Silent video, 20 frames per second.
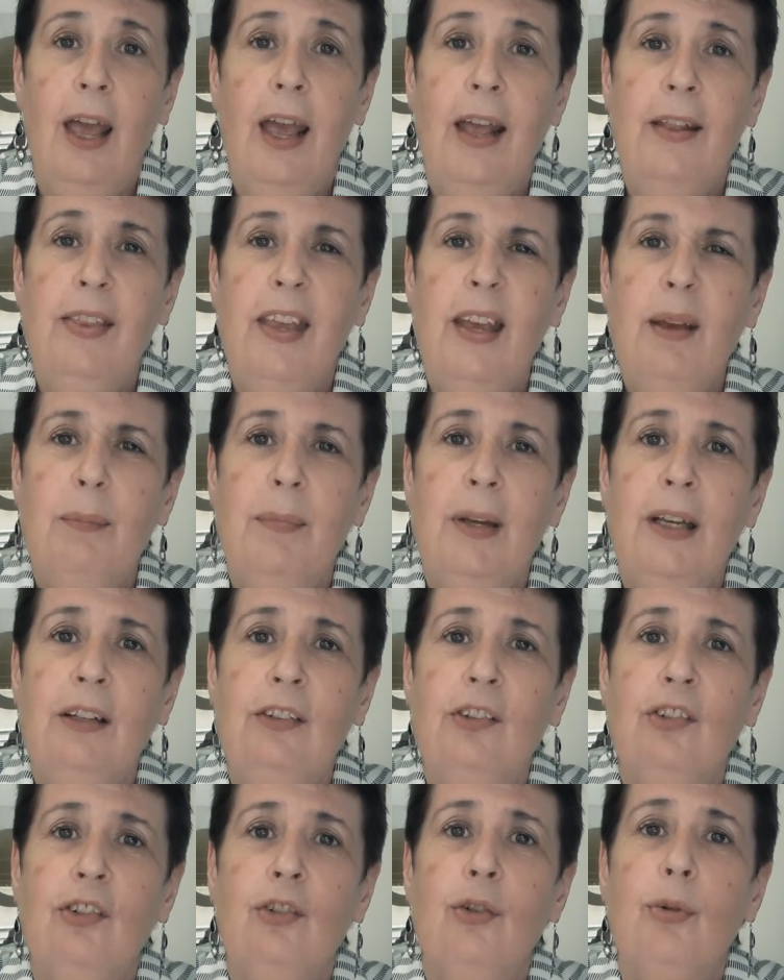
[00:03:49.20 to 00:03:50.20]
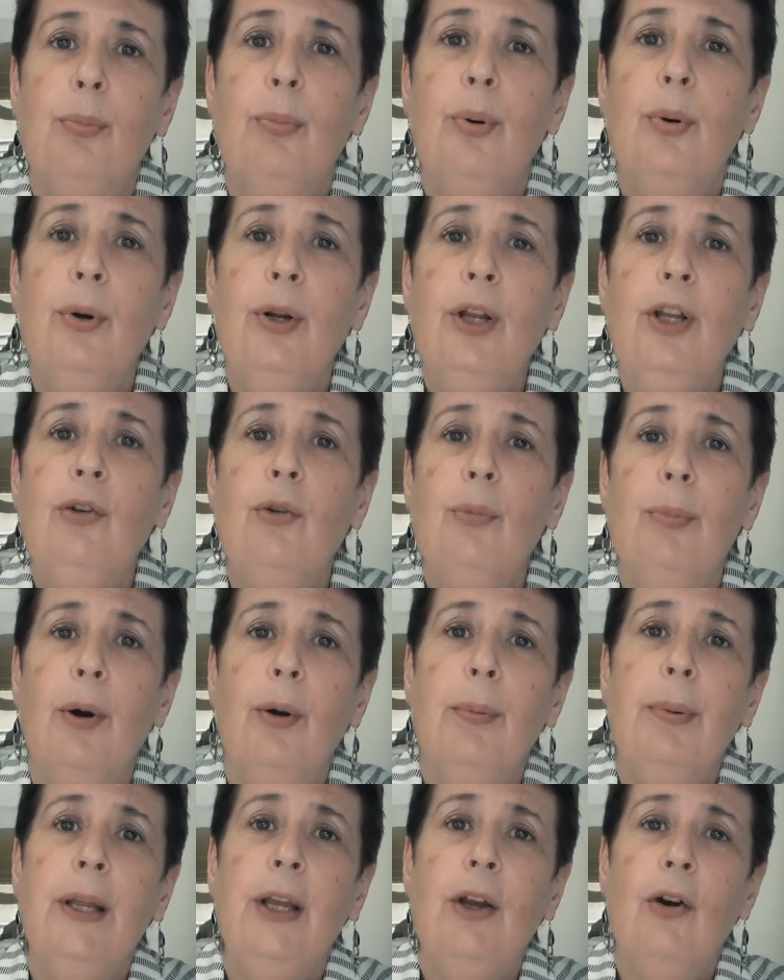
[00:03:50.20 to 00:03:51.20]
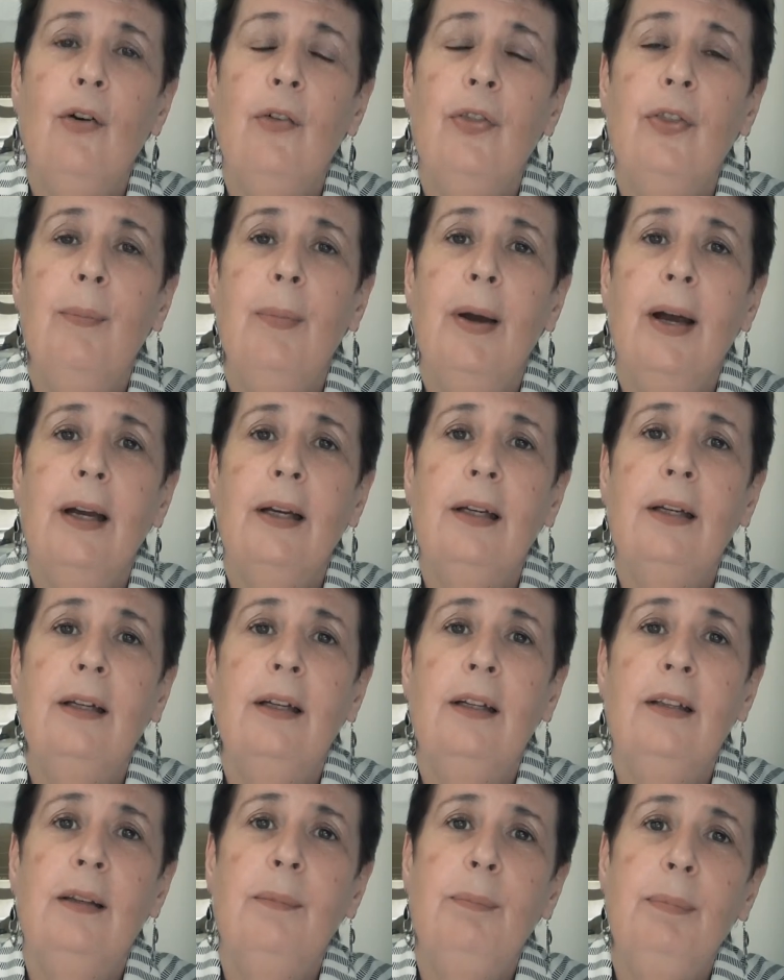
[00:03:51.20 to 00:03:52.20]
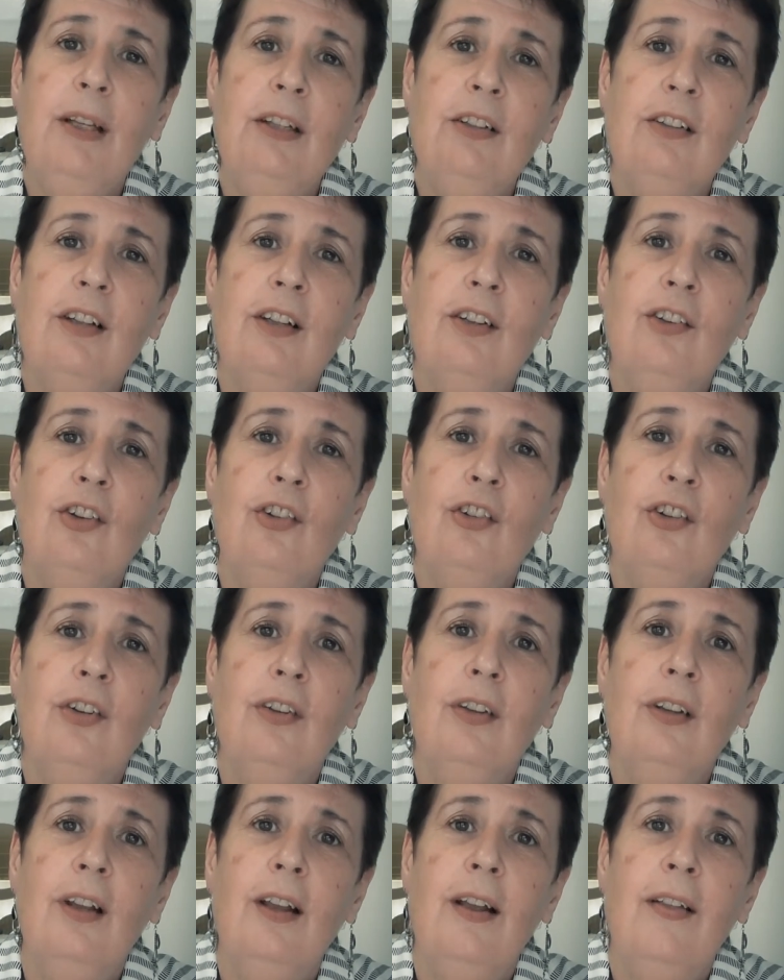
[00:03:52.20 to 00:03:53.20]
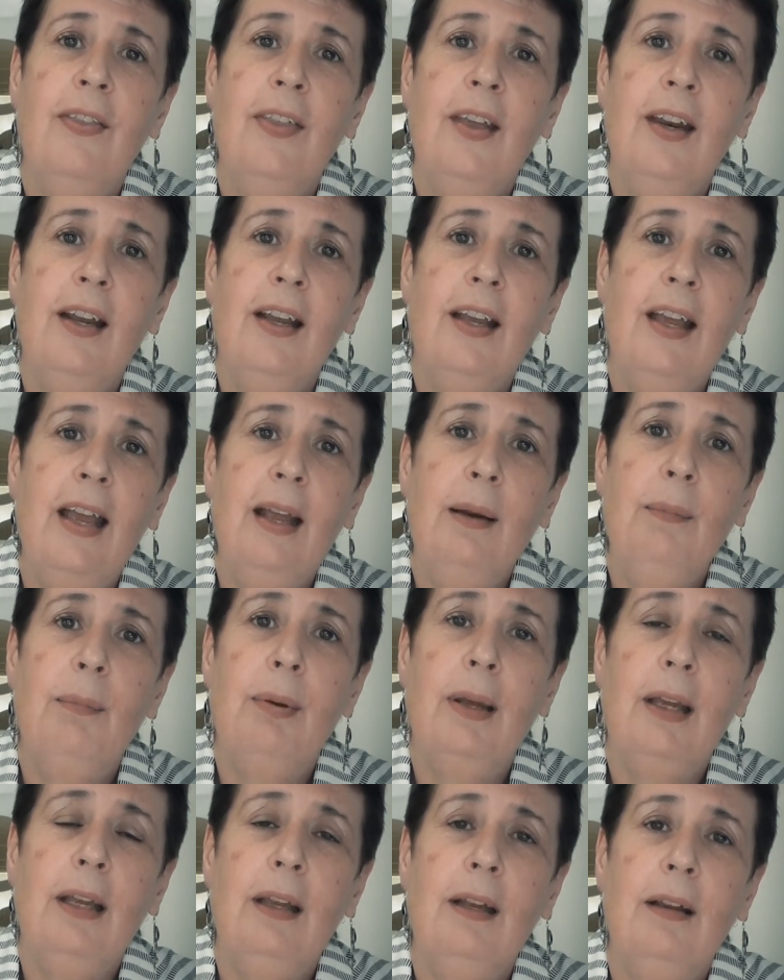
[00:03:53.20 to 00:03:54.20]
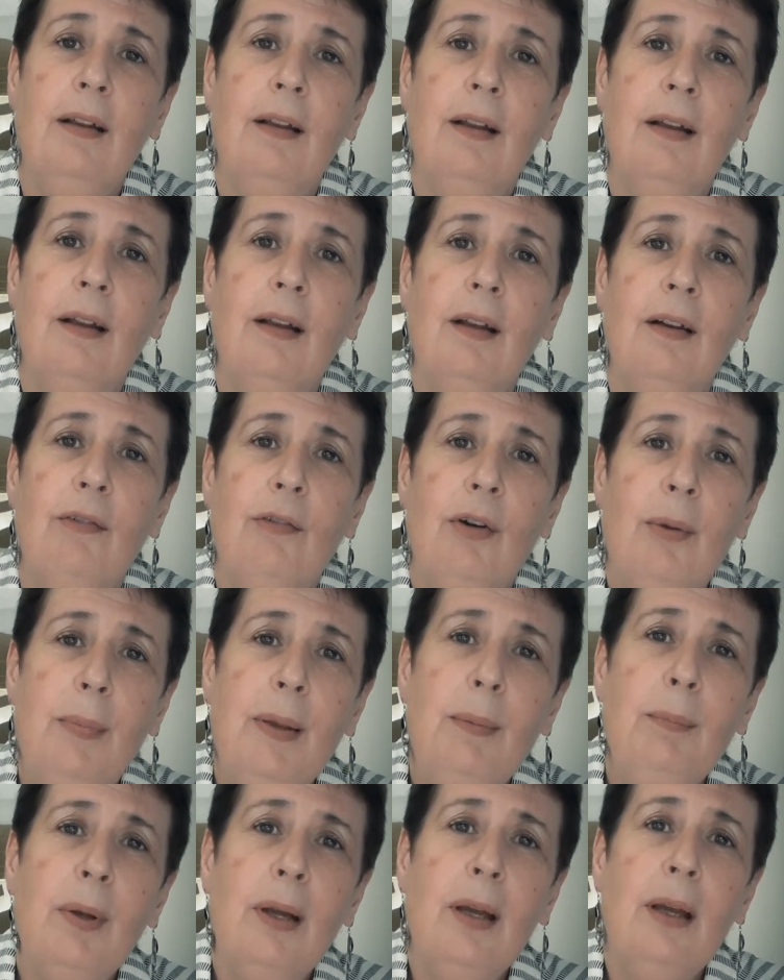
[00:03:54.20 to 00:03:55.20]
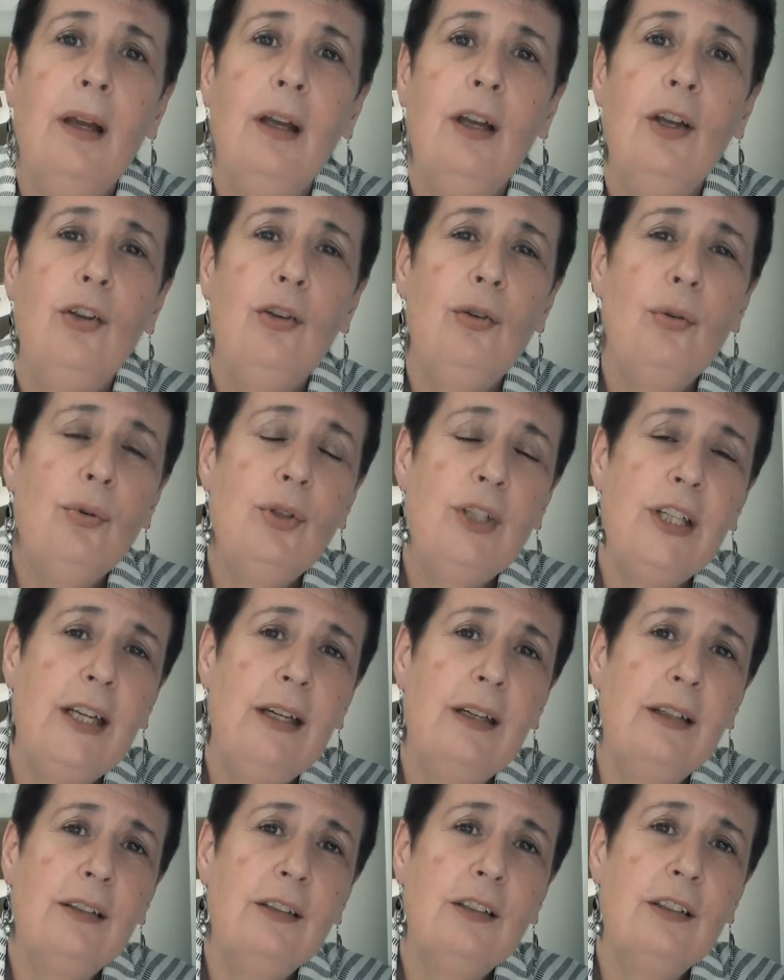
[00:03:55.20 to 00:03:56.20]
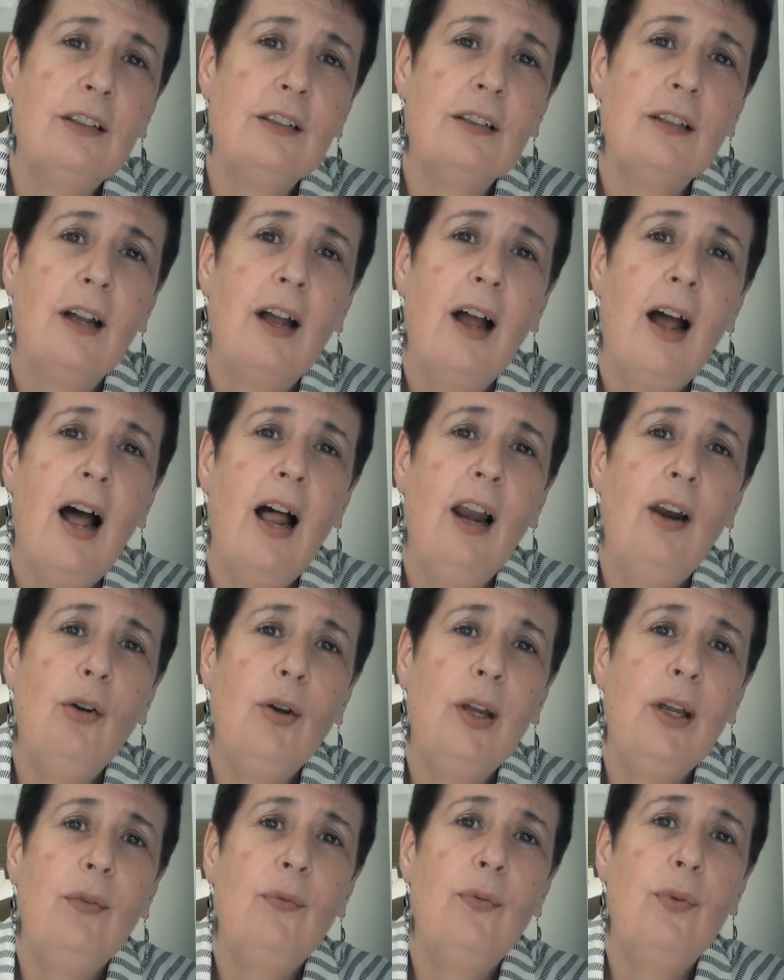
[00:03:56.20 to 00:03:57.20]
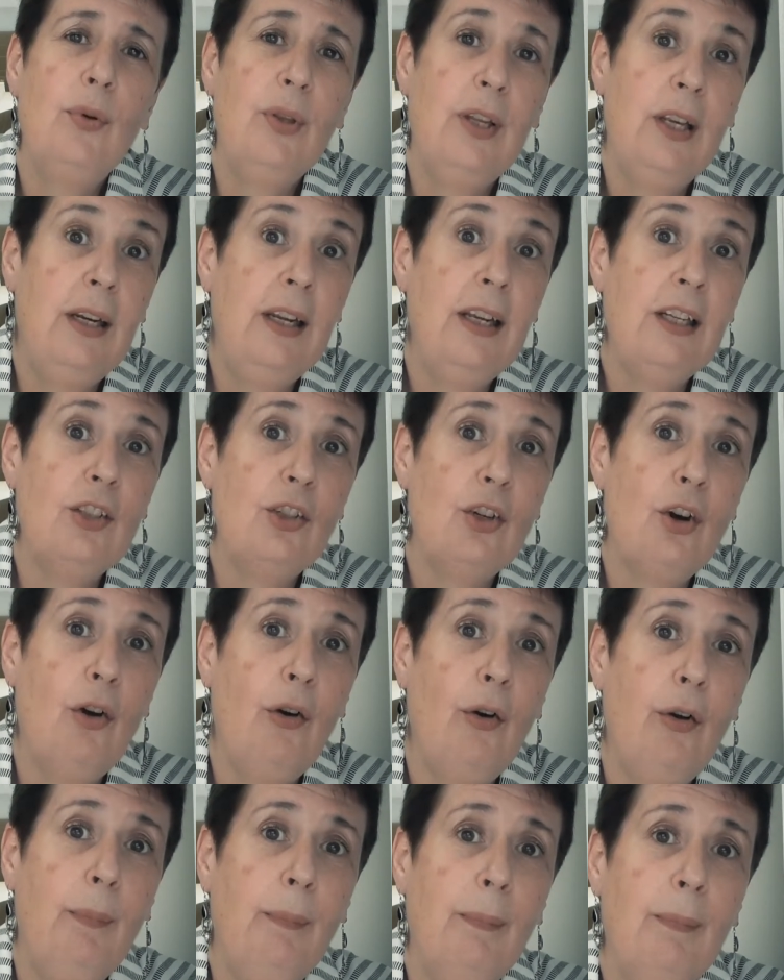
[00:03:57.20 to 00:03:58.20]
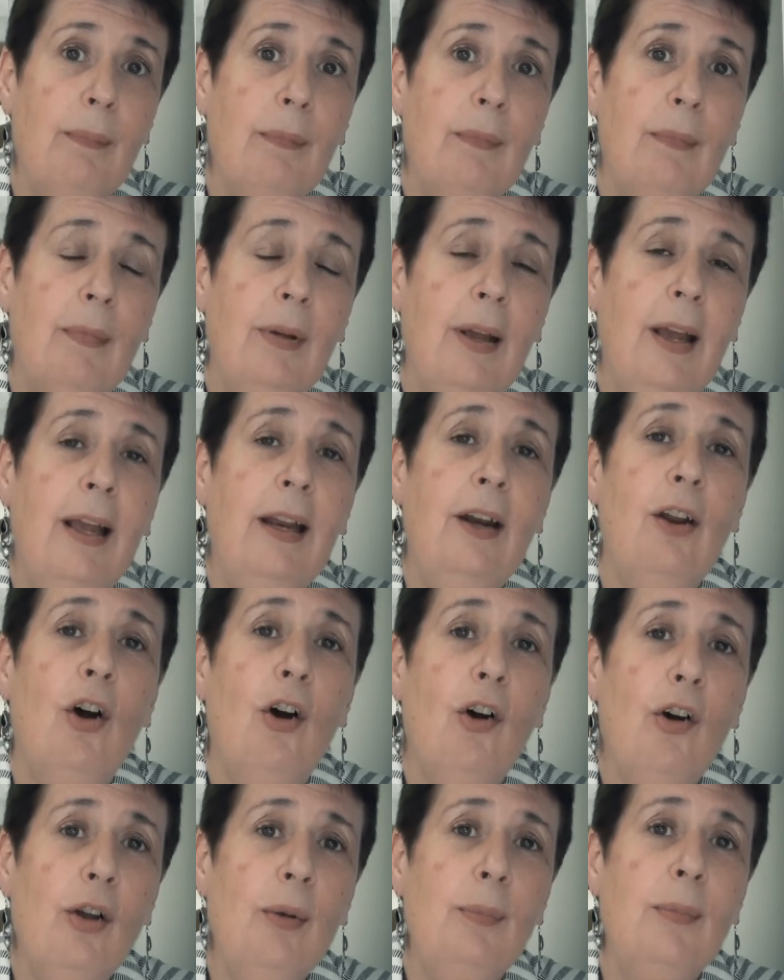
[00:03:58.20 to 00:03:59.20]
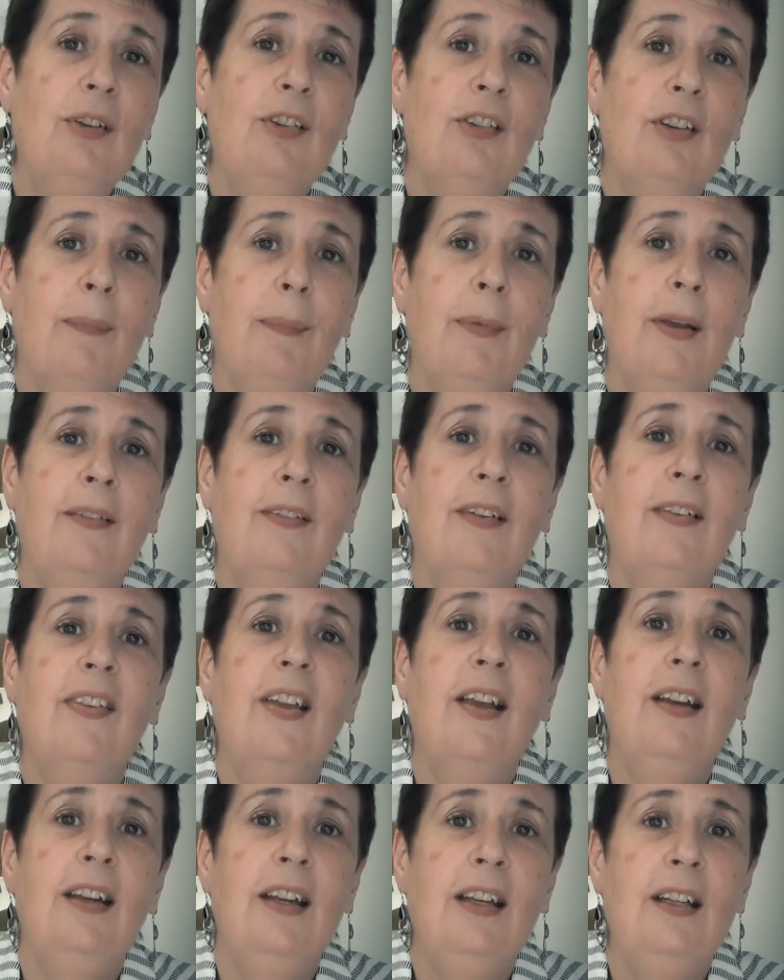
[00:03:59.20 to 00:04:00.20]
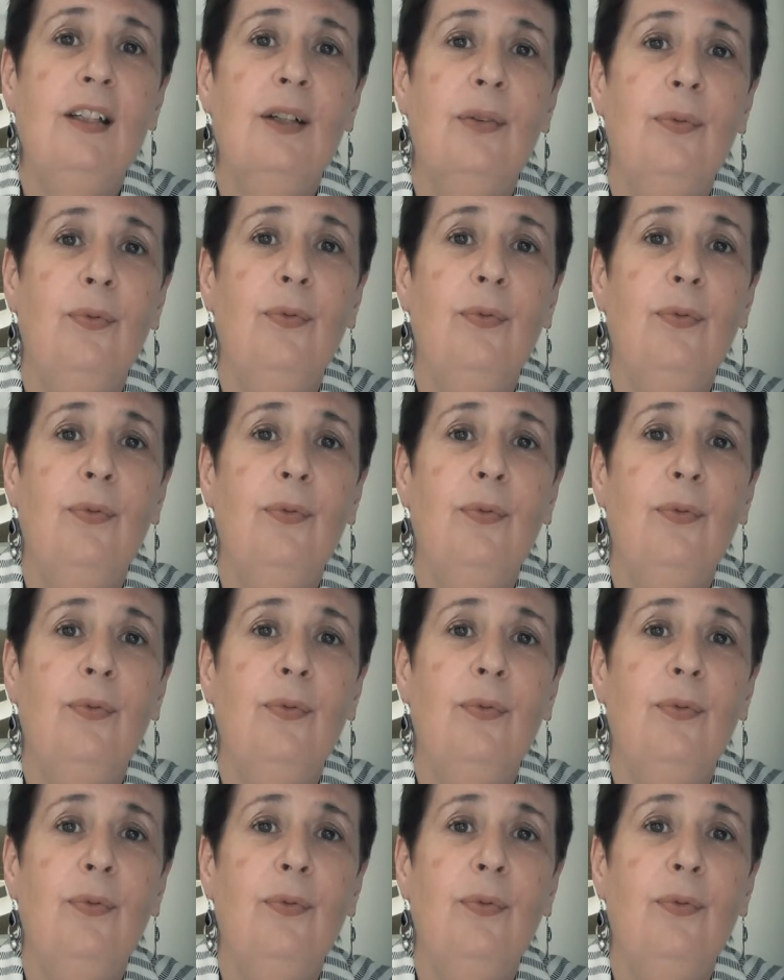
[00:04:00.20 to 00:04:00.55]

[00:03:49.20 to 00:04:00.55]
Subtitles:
And that means you're putting your property on the market in the best condition that it can be. Remember, your tenants are looking for their next home, and home is something that they need to